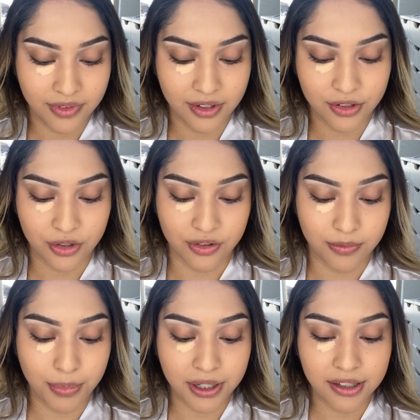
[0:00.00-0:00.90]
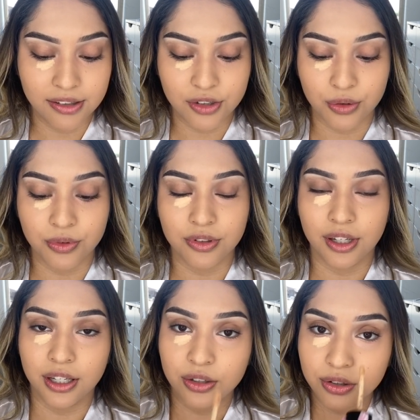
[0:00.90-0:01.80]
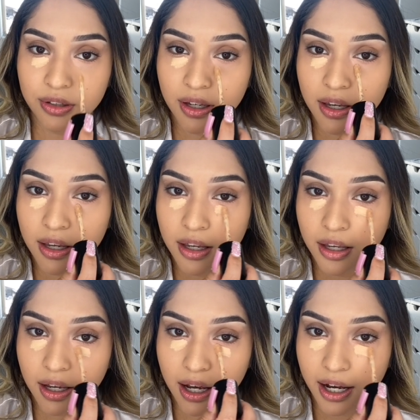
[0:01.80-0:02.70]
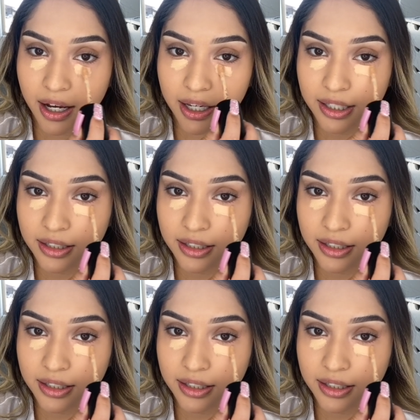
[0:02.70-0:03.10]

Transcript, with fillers: She was pissed. She was like, I